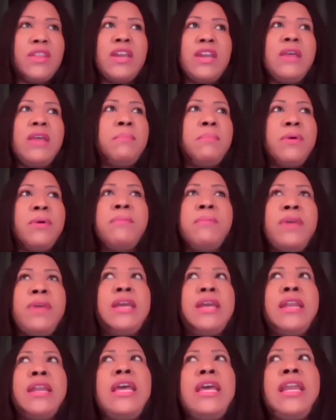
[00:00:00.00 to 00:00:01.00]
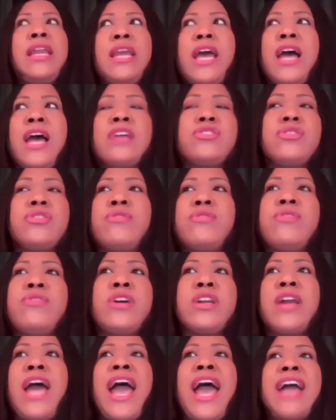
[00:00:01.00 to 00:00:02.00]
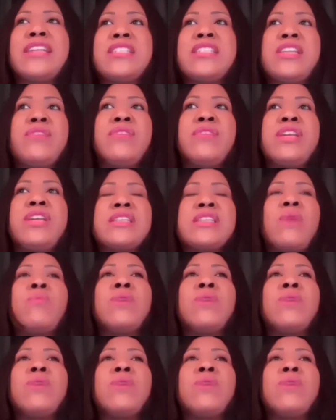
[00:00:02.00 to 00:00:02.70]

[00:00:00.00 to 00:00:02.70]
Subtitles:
They didn't put me in any extracurricular activities.